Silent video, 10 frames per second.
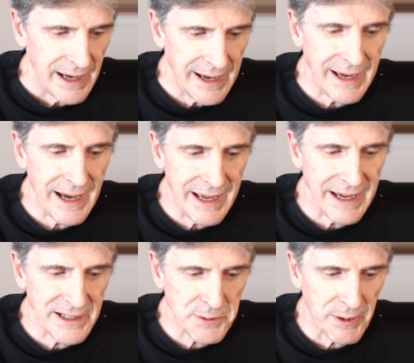A I
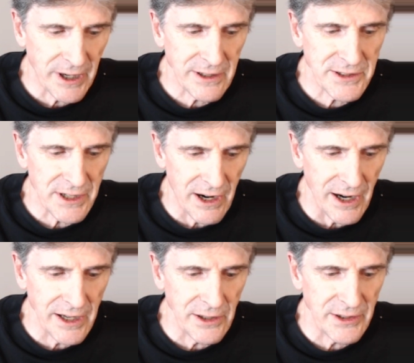experts
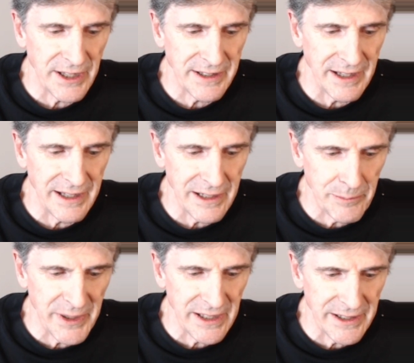argued that the
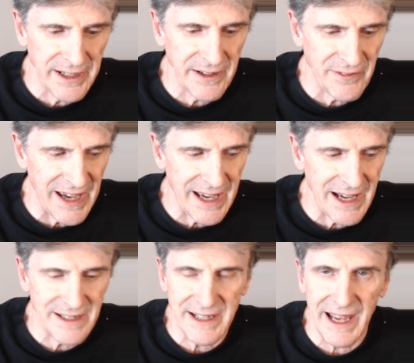inability of A
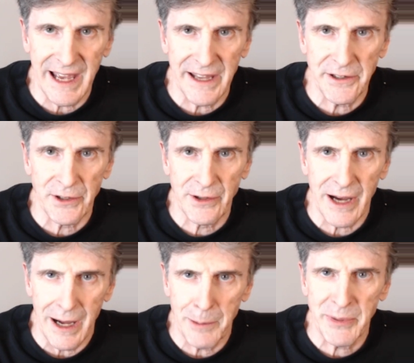I to handle
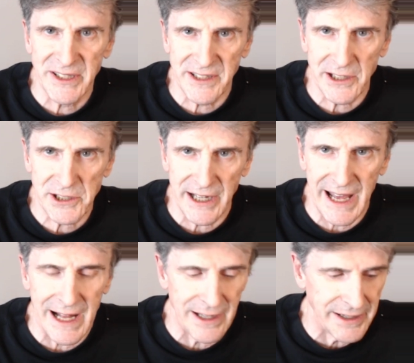
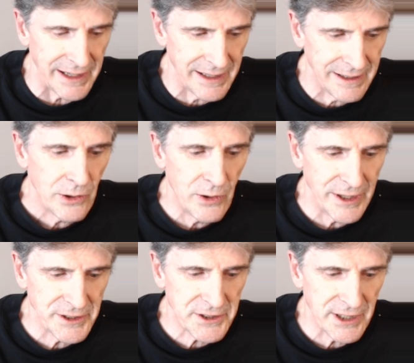compositionality, or
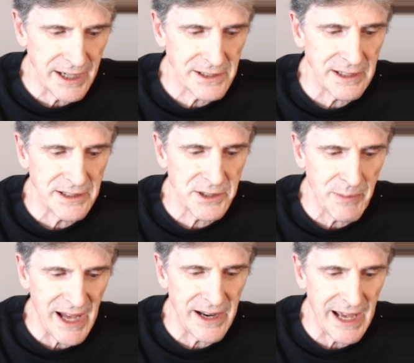instructions
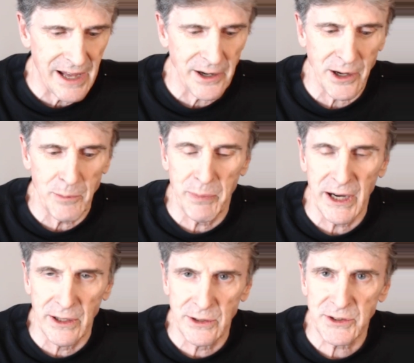about how to
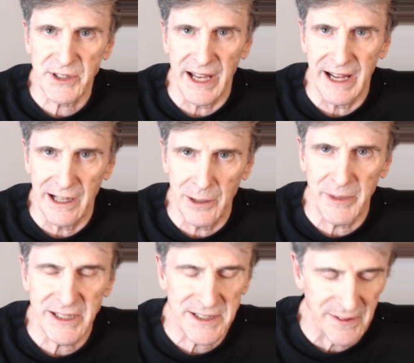compose the
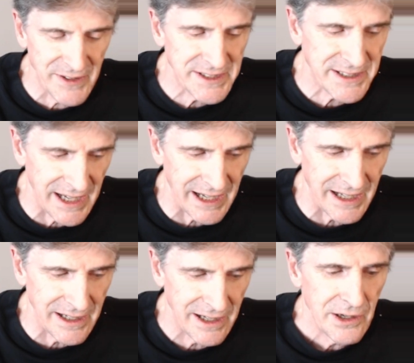elements of a
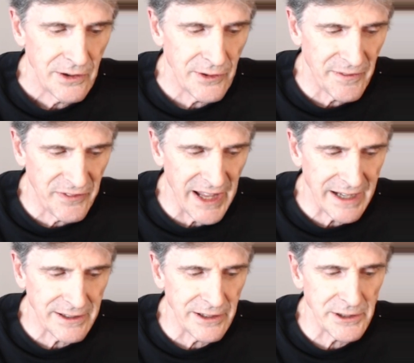scene,
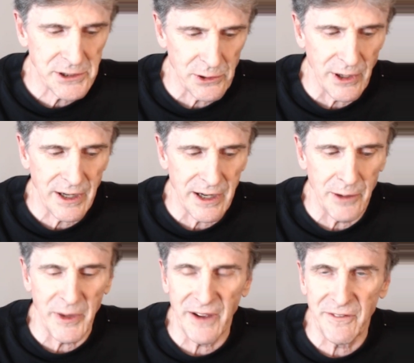reflected a shortcoming